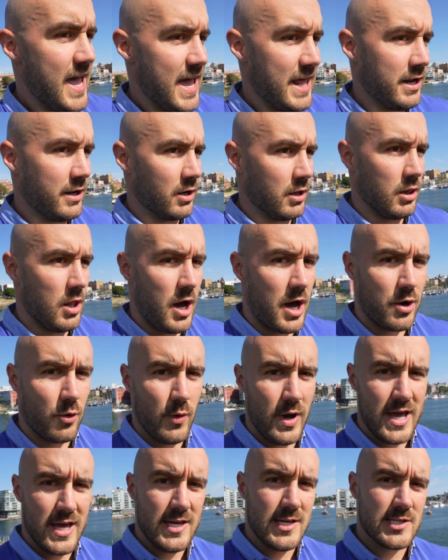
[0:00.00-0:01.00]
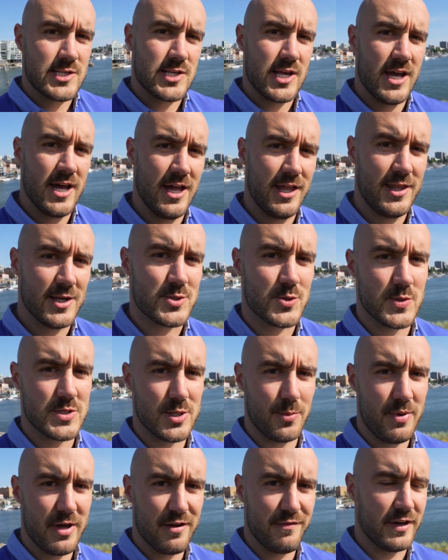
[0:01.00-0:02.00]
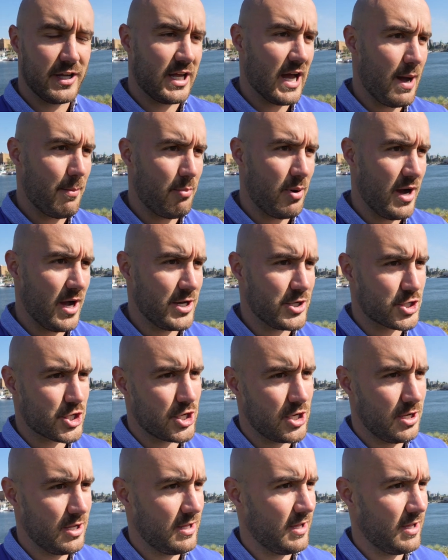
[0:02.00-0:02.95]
And in a lot of ways, this was a bit of a gut punch,